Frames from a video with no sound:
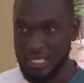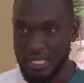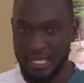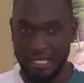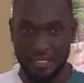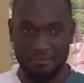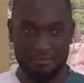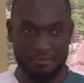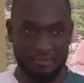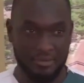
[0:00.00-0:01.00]

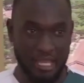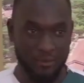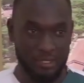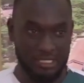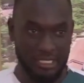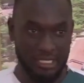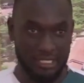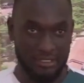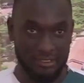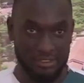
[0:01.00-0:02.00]
I went
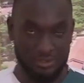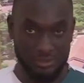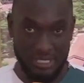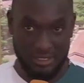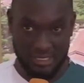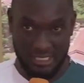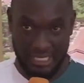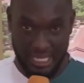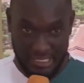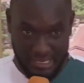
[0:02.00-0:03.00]
there in
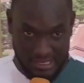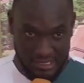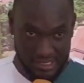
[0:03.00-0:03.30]
2008,